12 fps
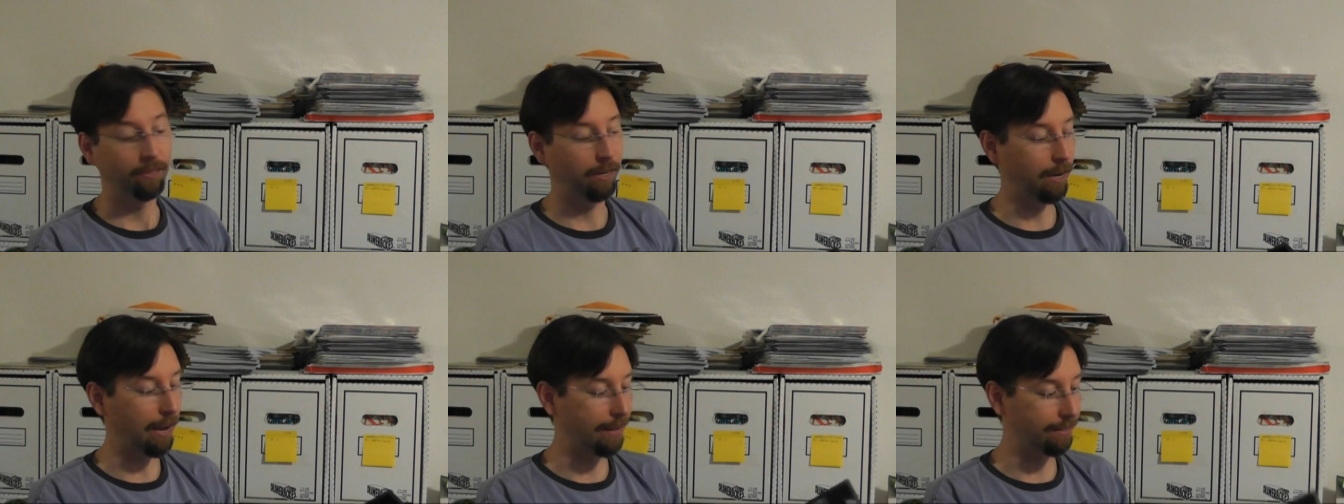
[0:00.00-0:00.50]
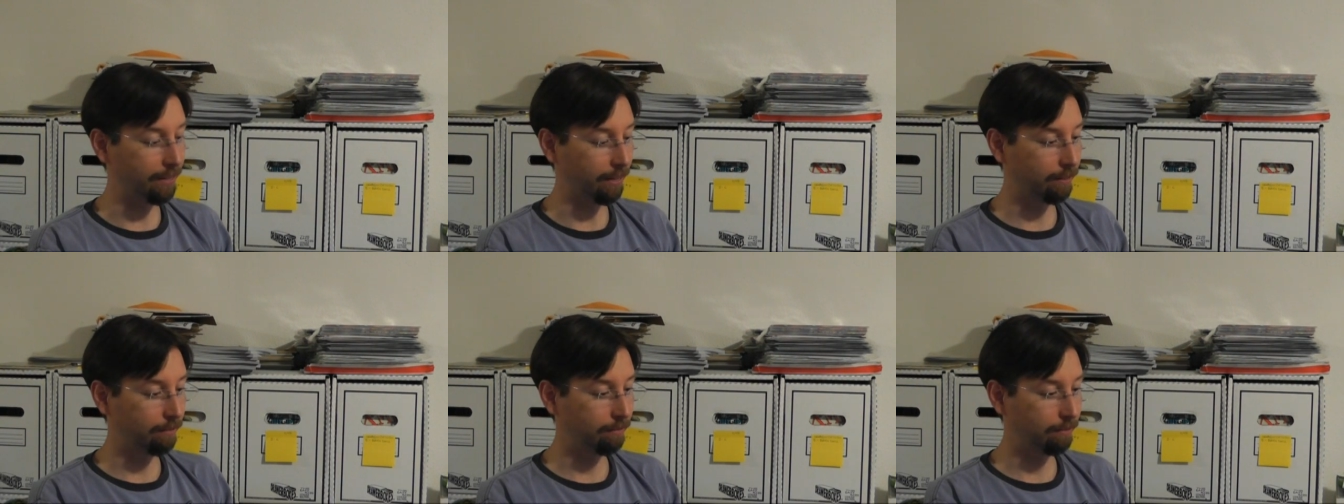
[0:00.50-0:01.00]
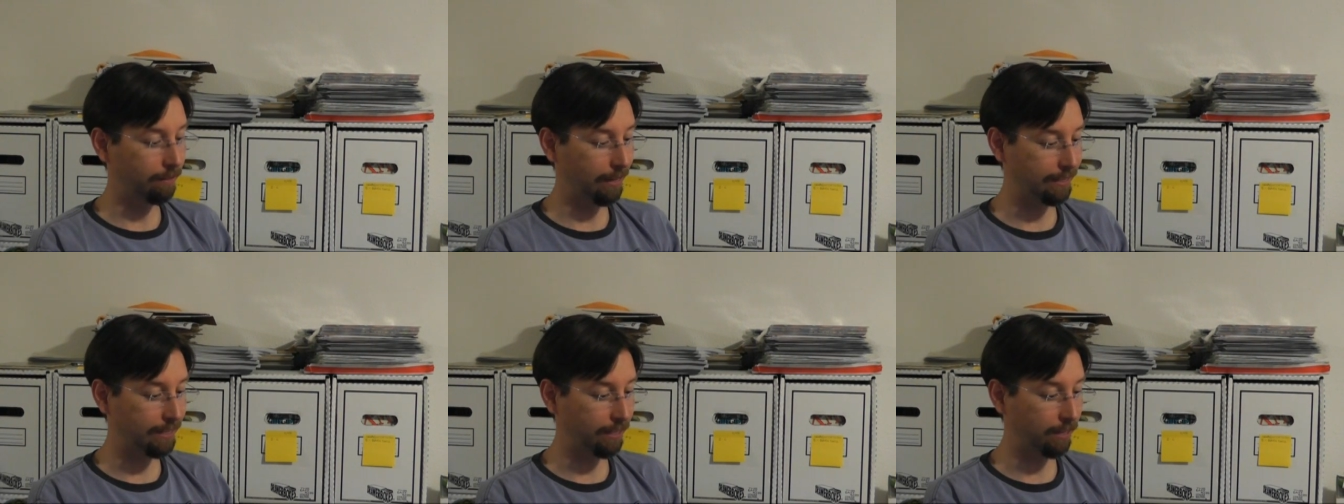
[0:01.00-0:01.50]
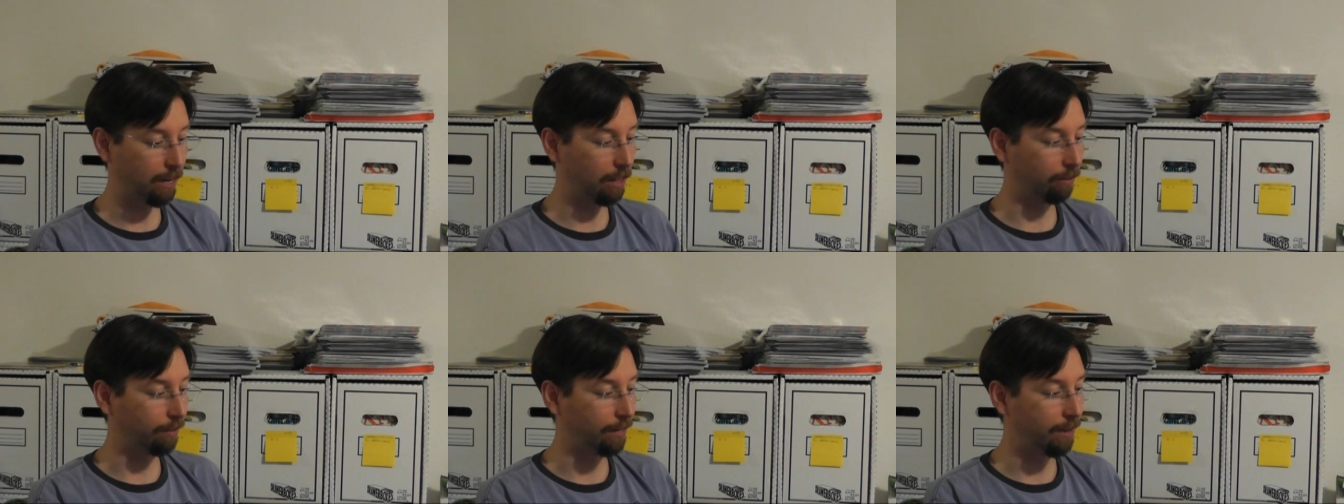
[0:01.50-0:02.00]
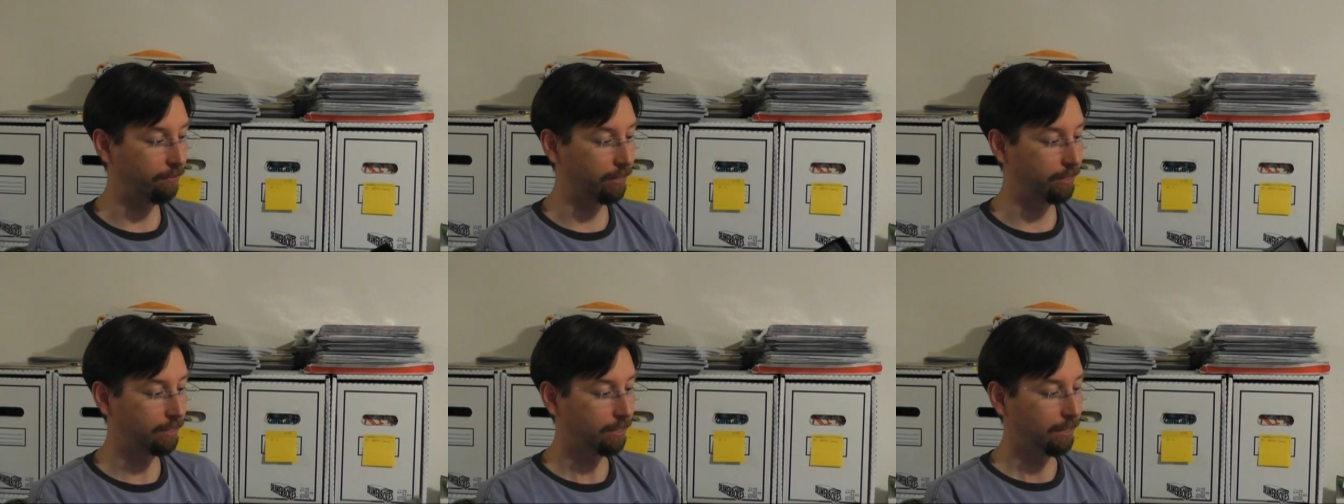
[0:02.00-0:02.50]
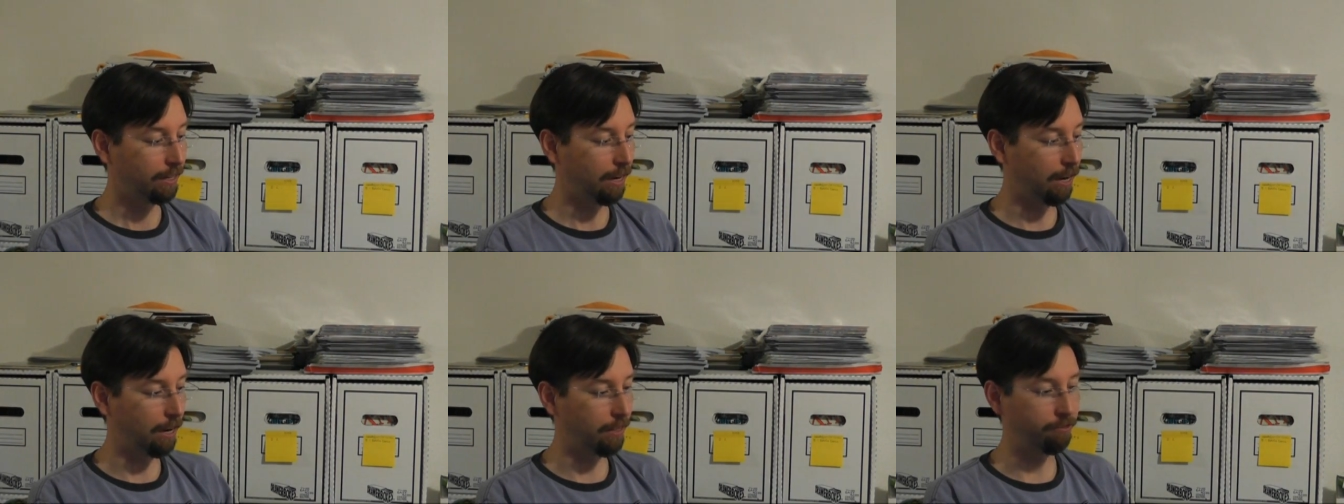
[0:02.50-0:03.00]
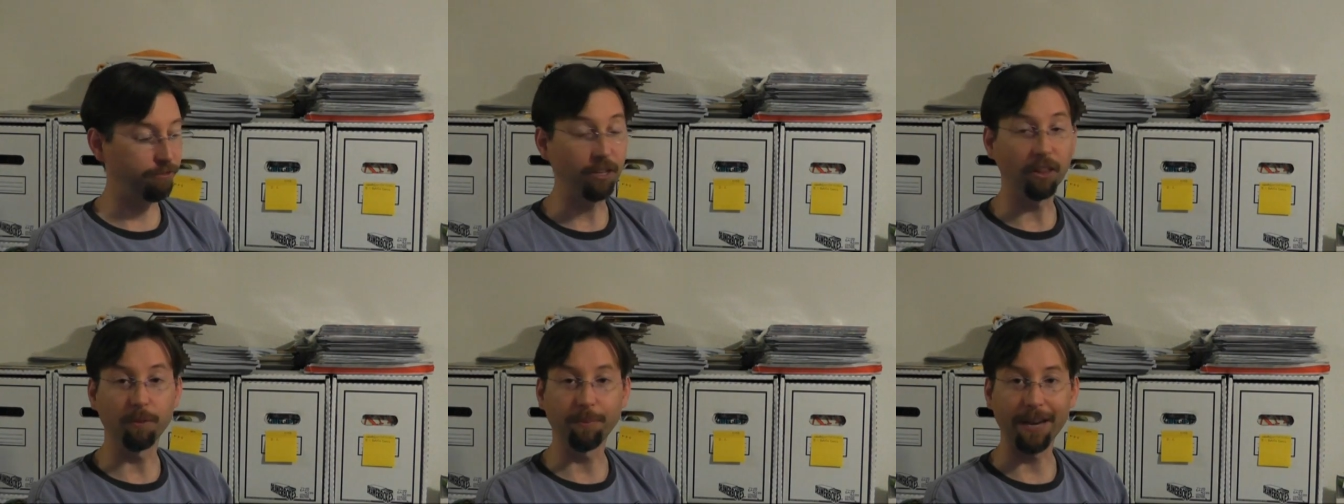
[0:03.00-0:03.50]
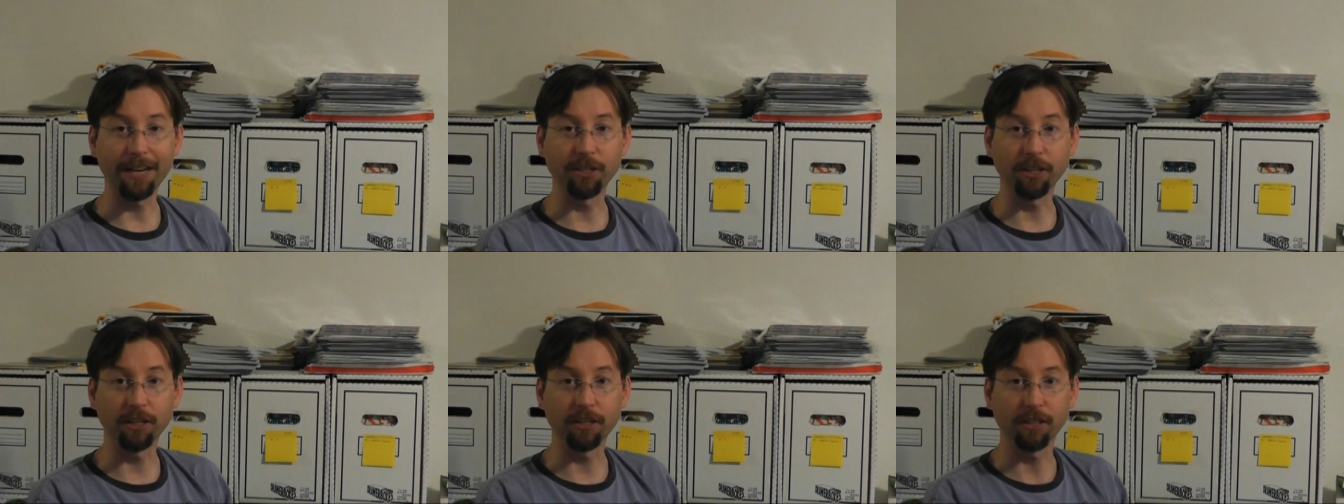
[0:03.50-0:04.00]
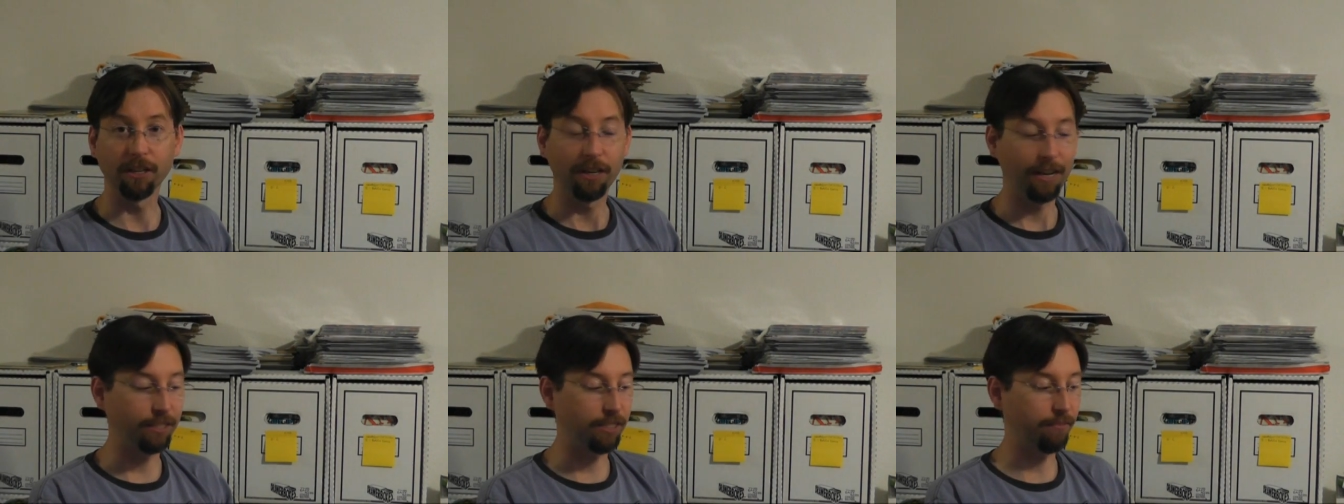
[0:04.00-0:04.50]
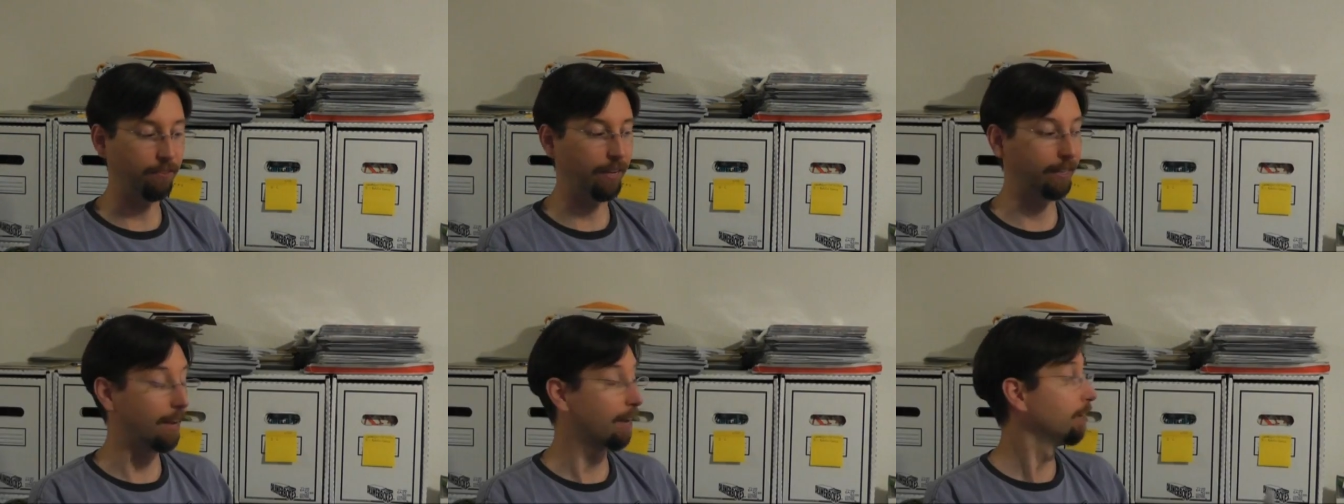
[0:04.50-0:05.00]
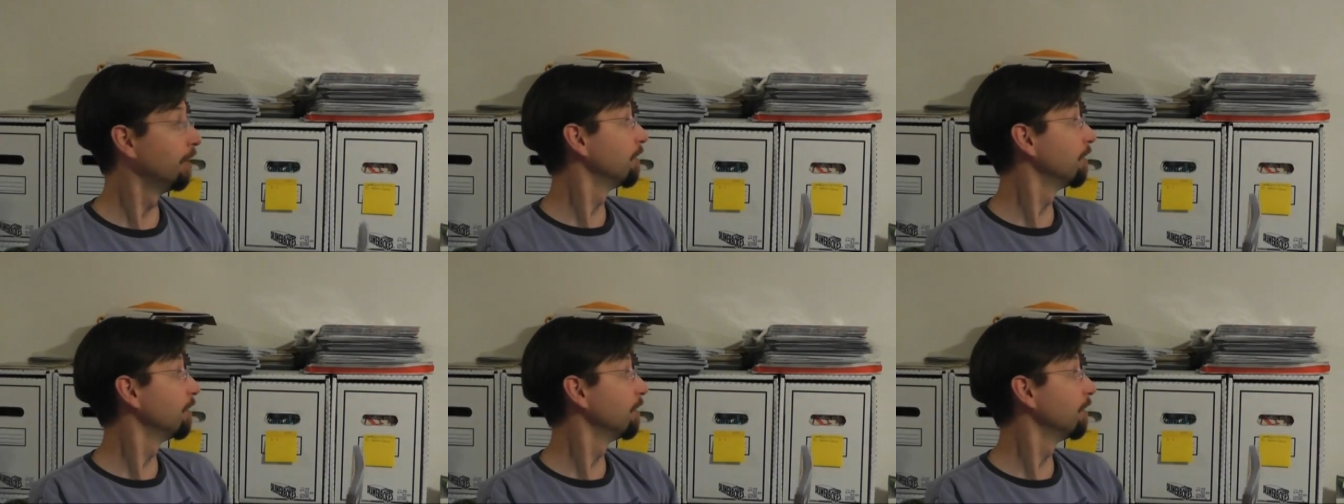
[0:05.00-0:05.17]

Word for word: Uh, I think, like I said, the coloring of it, uh, the feel of the pages, and stuff like that.